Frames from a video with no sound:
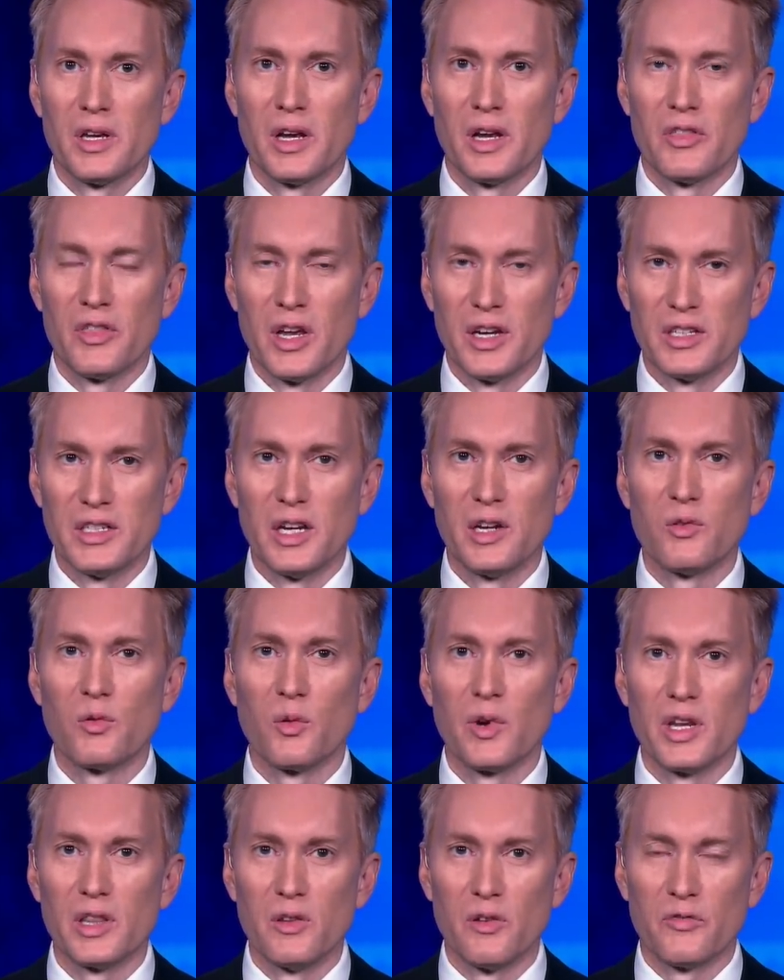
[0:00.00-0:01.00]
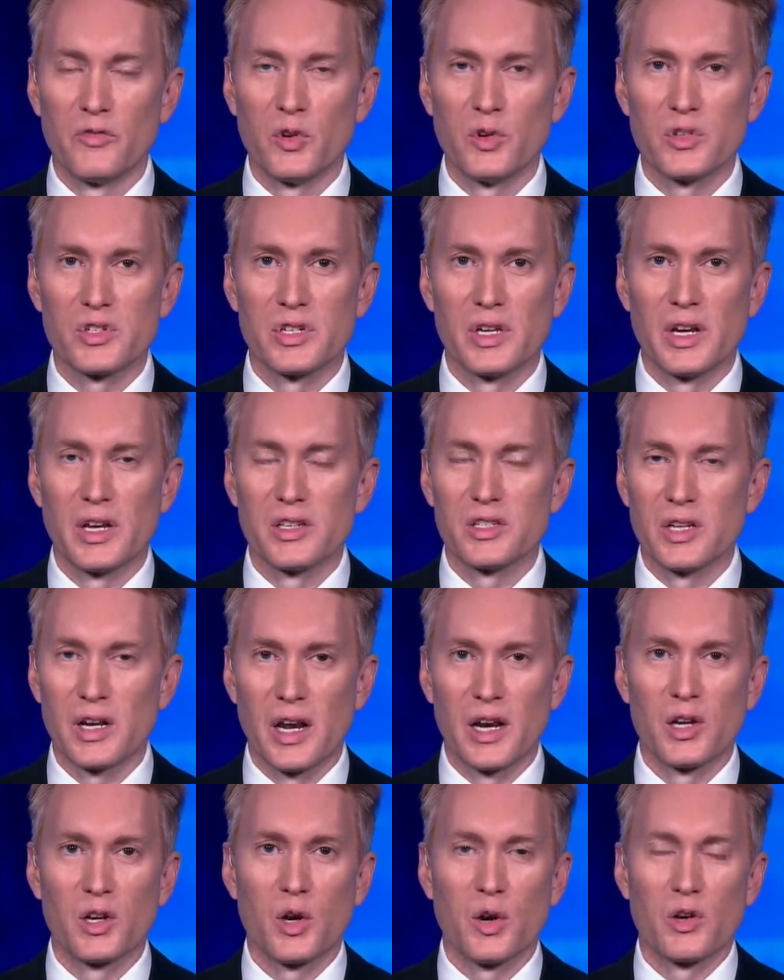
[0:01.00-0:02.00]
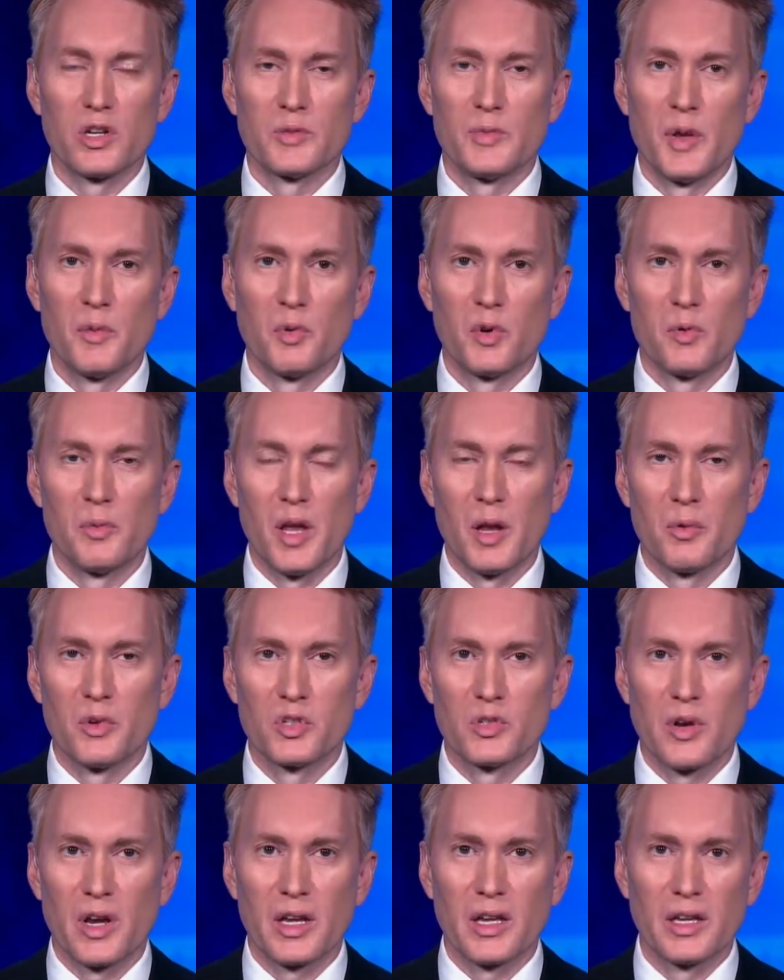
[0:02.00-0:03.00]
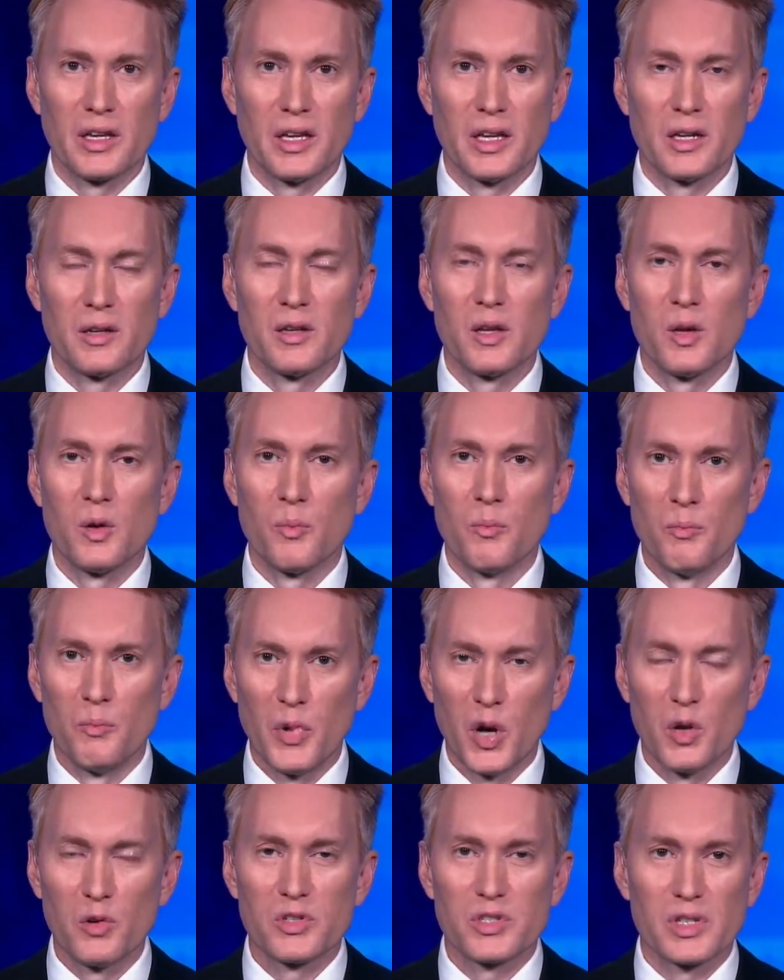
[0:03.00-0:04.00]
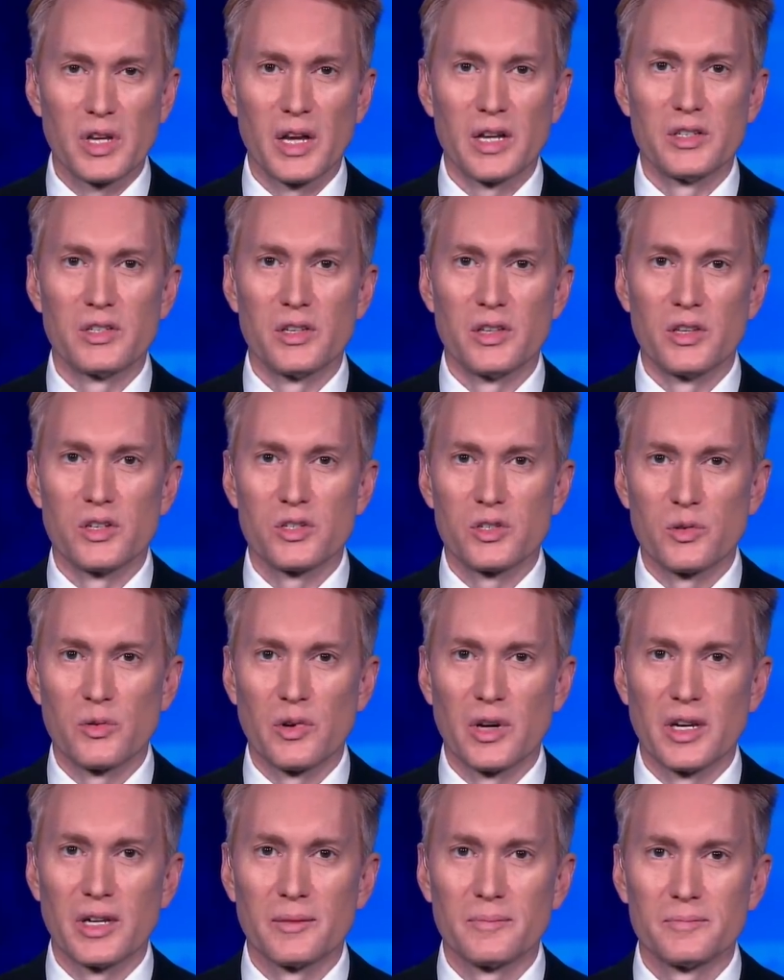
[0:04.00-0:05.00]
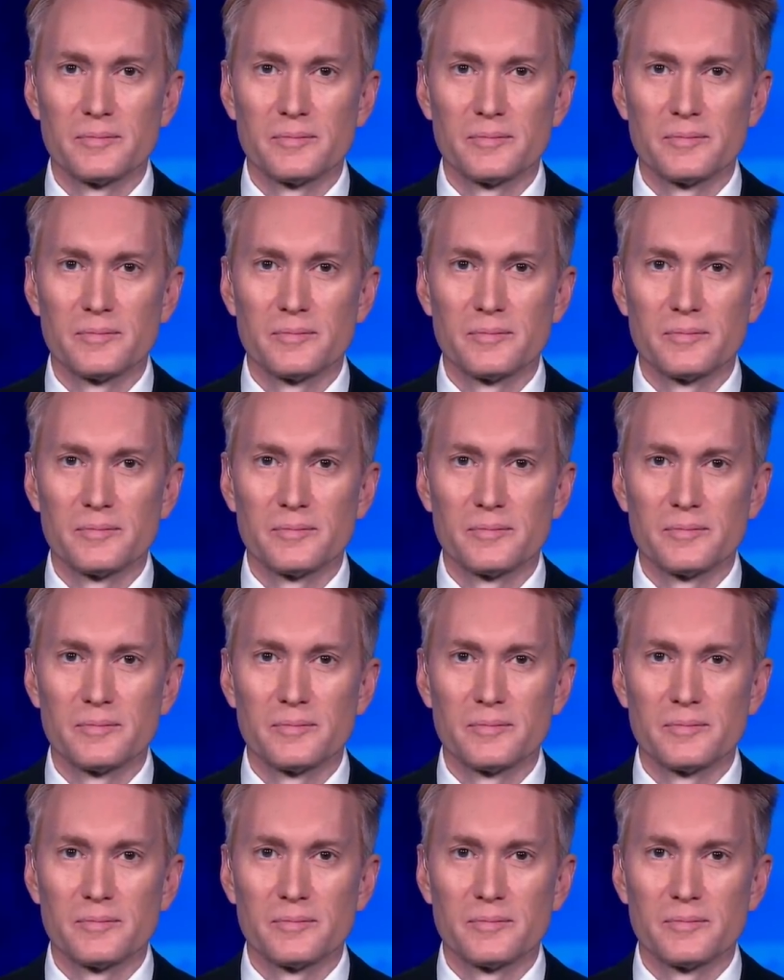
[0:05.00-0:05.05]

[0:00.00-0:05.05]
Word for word: Uh, they didn't read the full sentence, and I encourage people to be able to track and get both sides of this story.